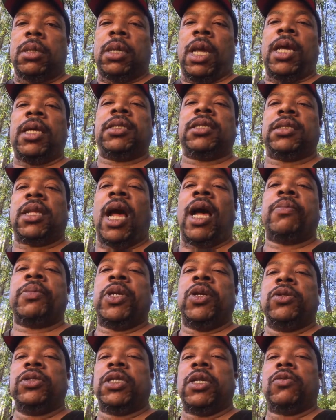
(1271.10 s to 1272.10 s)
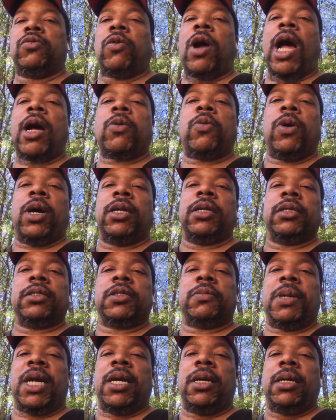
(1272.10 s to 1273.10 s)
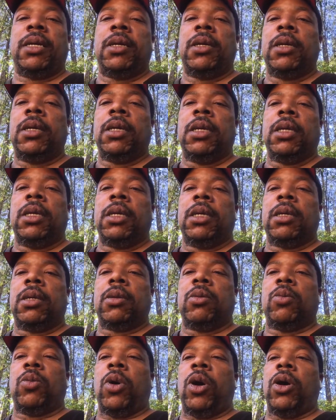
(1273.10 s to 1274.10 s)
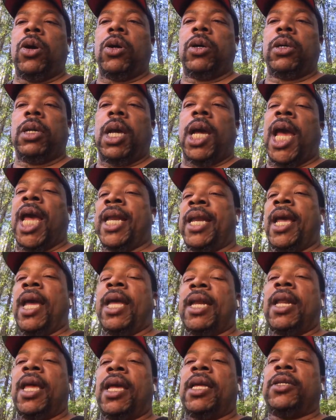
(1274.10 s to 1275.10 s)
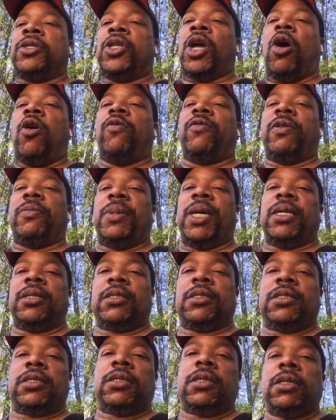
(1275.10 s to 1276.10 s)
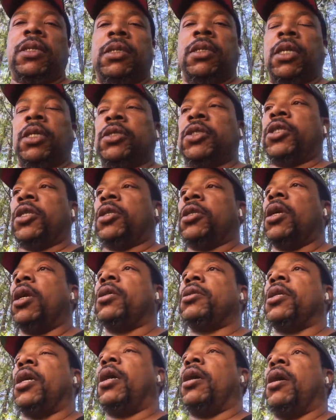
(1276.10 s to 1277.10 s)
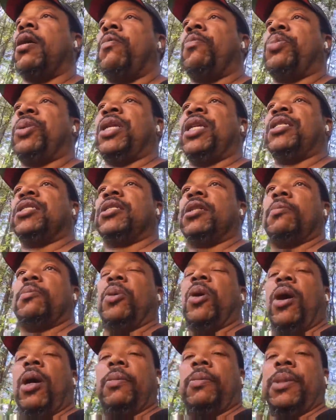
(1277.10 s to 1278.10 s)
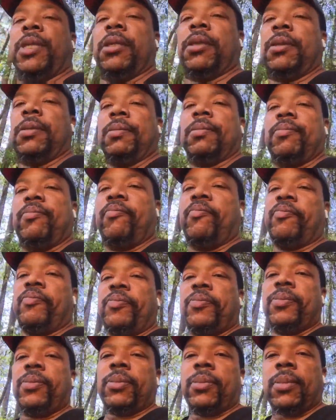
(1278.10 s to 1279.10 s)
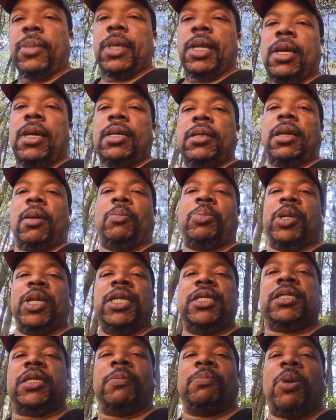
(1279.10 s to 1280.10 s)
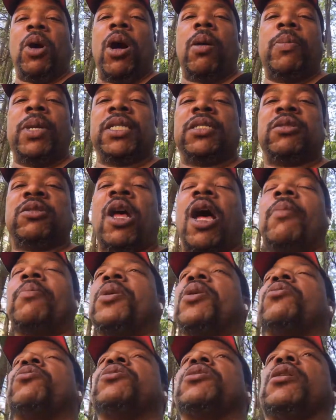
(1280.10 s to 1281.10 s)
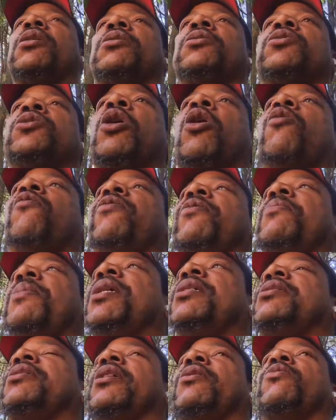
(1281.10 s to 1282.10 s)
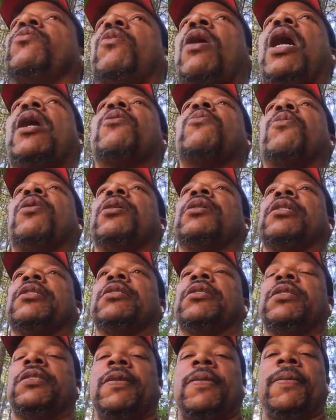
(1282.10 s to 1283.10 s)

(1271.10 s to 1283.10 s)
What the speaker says: They stopped using Rockwellers, man. Word. And Dobermans, the police department. The police department stopped using Dobermans and Rockwellers.